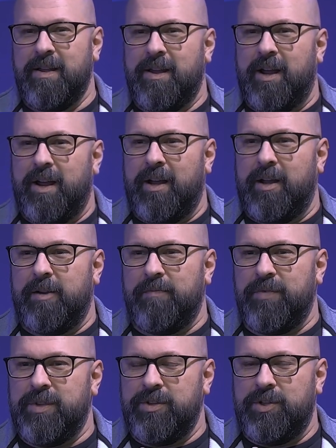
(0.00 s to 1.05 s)

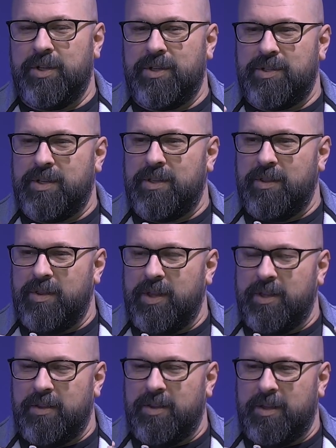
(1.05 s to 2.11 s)
um, just
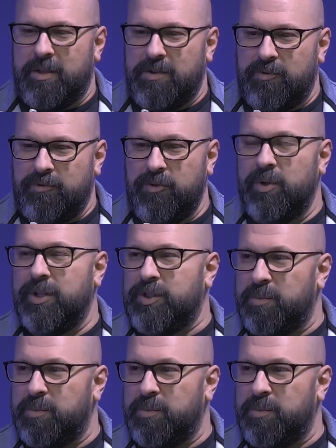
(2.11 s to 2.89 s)
the the foolish